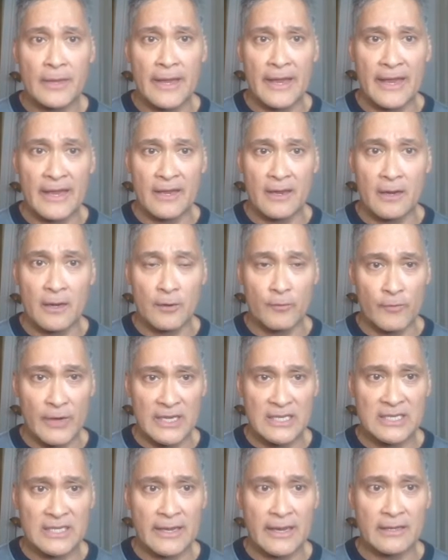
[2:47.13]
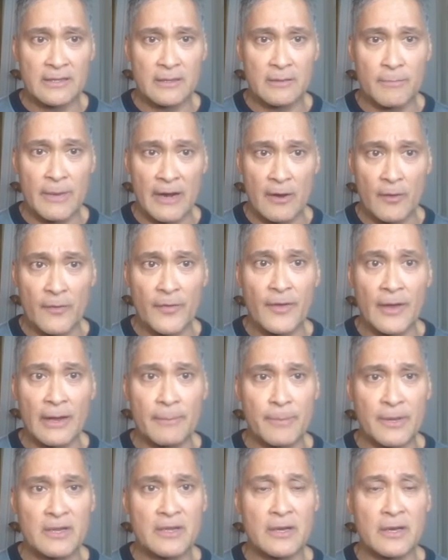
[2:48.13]
a race like the
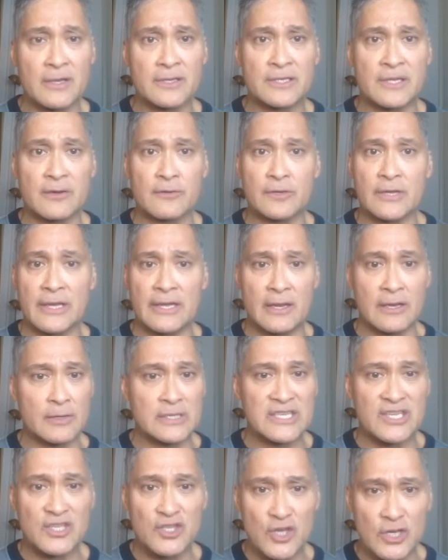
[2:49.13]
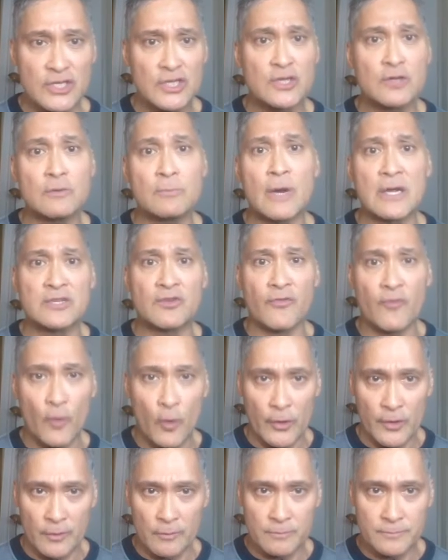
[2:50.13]
marathon because it's just too much
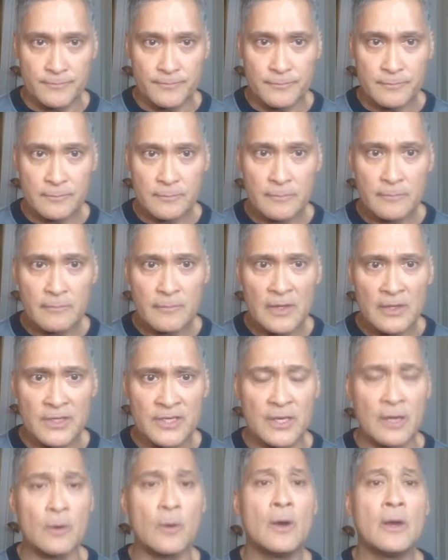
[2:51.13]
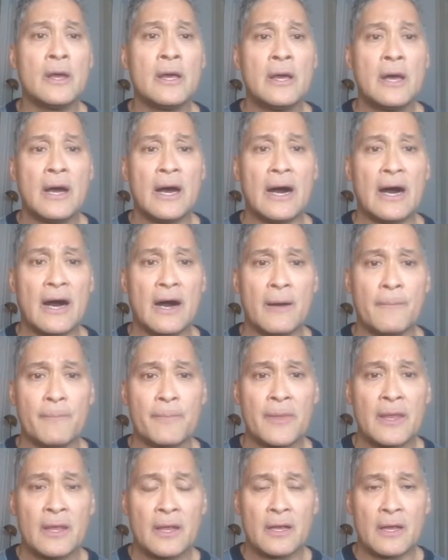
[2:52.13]
for you. So
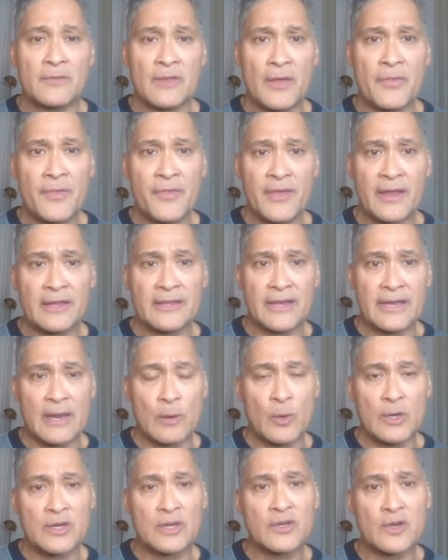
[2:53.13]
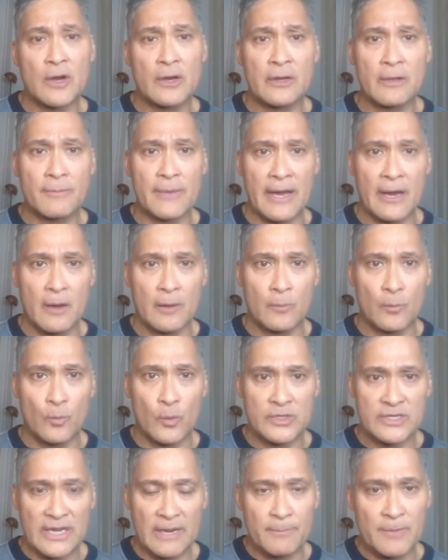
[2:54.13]
another thing that I want to talk about,
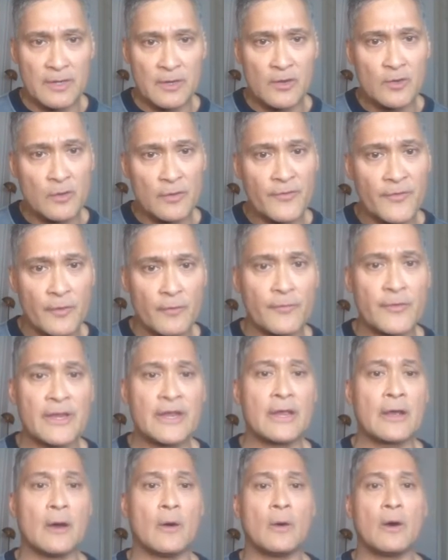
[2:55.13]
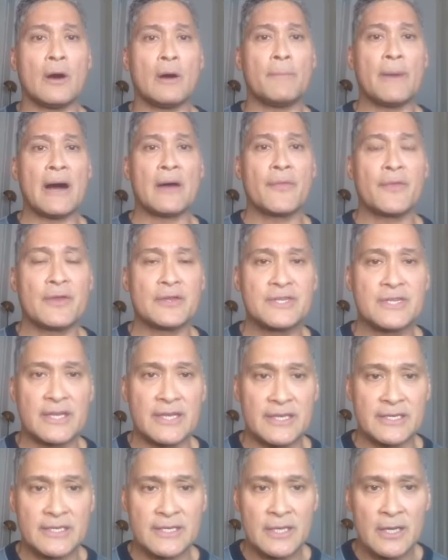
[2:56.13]
which I'm going to do a full video about this,
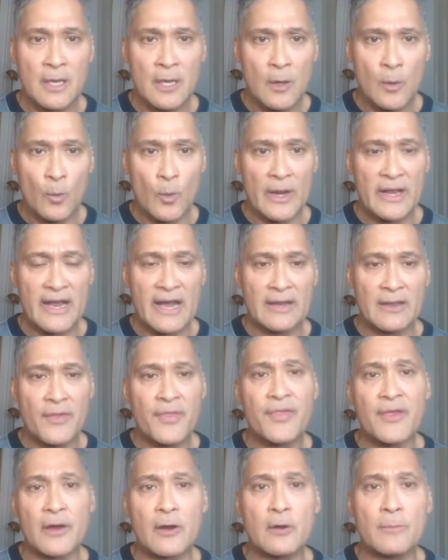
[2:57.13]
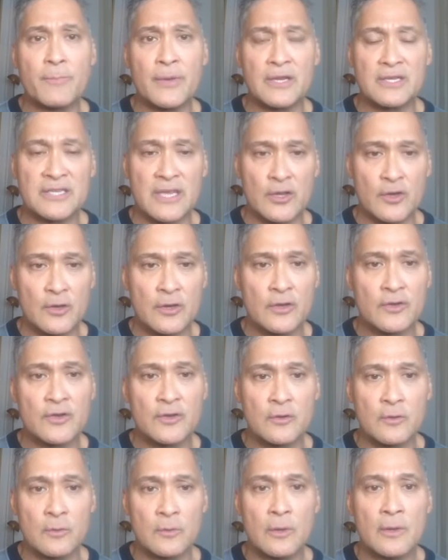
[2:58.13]
is what kind of therapies that you can
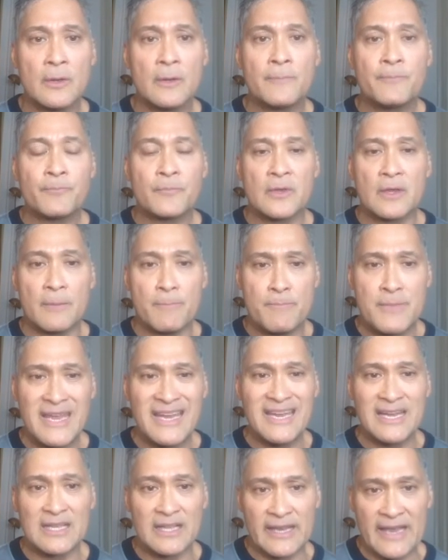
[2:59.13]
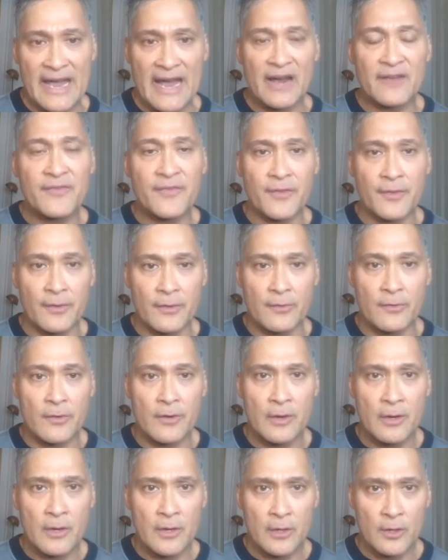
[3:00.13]
do immediately after
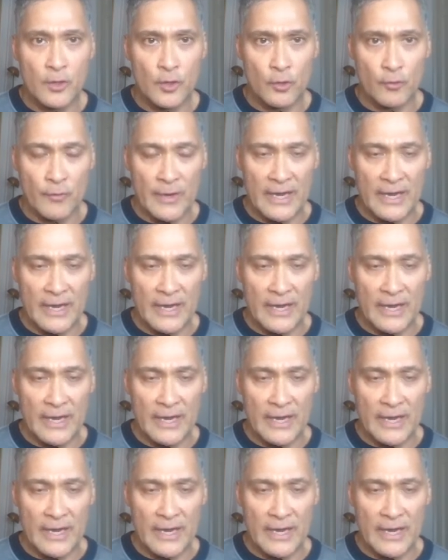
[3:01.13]
your